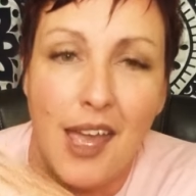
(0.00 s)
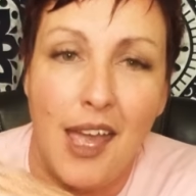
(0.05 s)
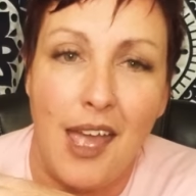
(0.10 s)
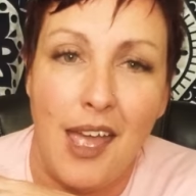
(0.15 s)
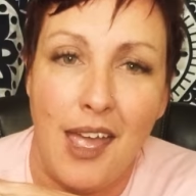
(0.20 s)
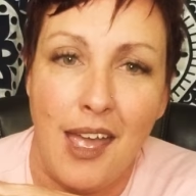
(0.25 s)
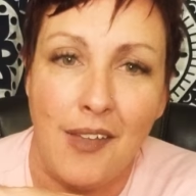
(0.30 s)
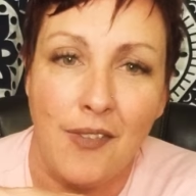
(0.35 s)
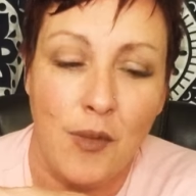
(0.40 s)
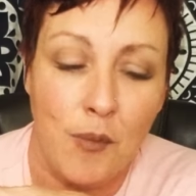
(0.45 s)

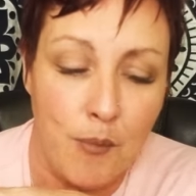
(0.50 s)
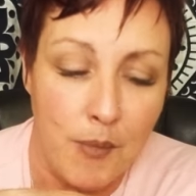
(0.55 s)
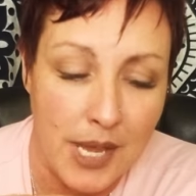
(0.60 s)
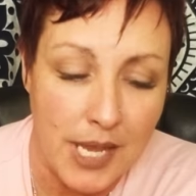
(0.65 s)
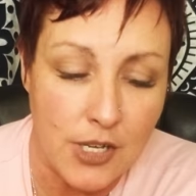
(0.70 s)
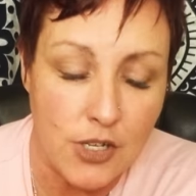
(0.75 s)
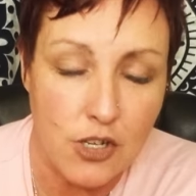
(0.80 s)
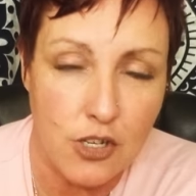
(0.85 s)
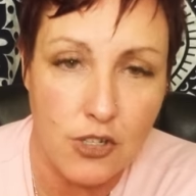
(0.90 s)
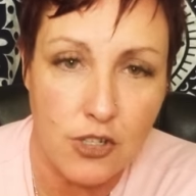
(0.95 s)
and the
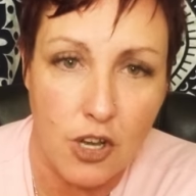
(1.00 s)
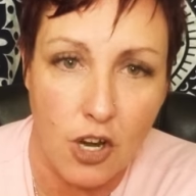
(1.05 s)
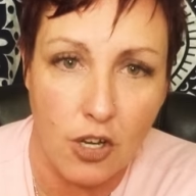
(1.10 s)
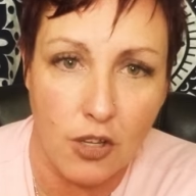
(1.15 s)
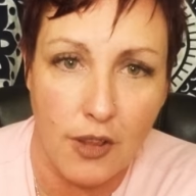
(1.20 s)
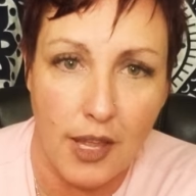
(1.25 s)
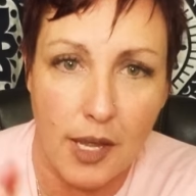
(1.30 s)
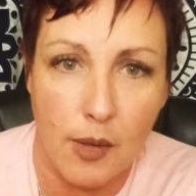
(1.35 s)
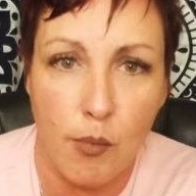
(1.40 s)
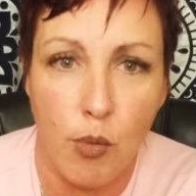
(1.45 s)
majors are
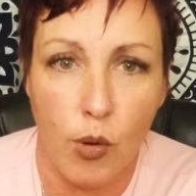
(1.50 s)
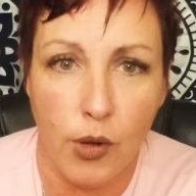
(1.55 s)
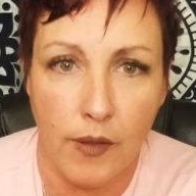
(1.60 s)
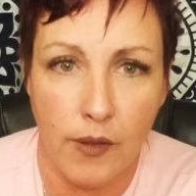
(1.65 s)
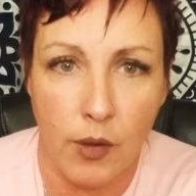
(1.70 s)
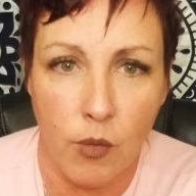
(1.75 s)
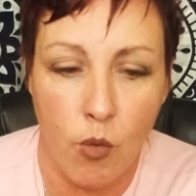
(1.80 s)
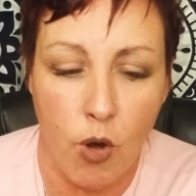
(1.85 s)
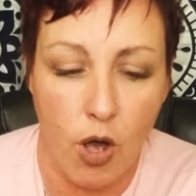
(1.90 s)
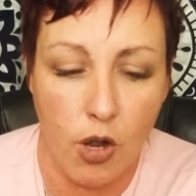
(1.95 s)
like
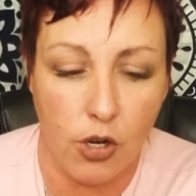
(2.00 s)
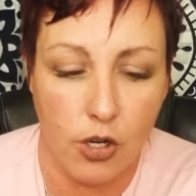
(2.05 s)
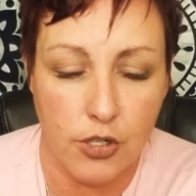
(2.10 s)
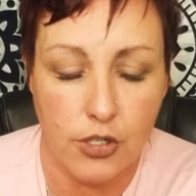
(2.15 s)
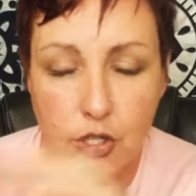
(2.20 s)
boiling water.